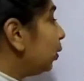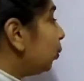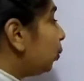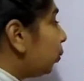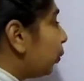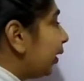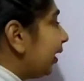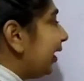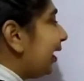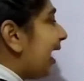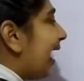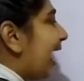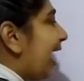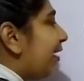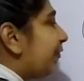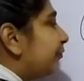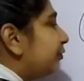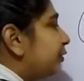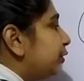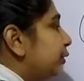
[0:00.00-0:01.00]
we
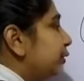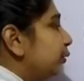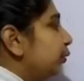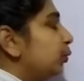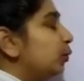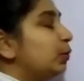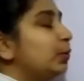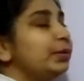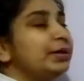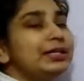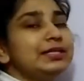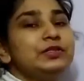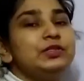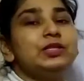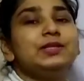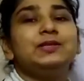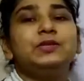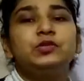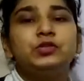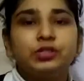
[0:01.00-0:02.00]
have to
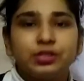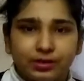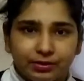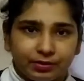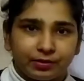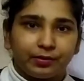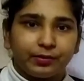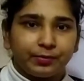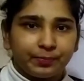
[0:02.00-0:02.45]
register.